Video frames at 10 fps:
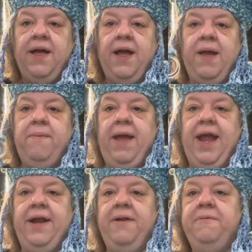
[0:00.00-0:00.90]
I
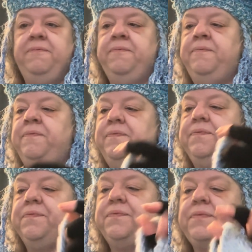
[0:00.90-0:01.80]
made.
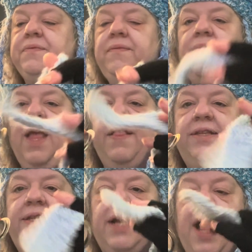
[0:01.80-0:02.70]
And this
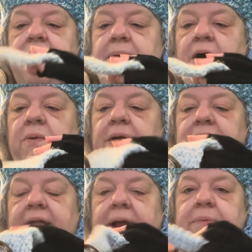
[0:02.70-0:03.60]
is the kind of belt where you
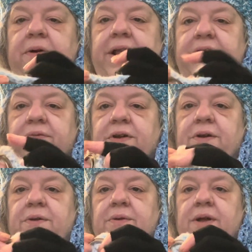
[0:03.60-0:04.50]
like put it
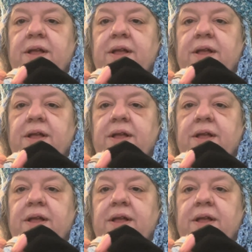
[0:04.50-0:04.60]
through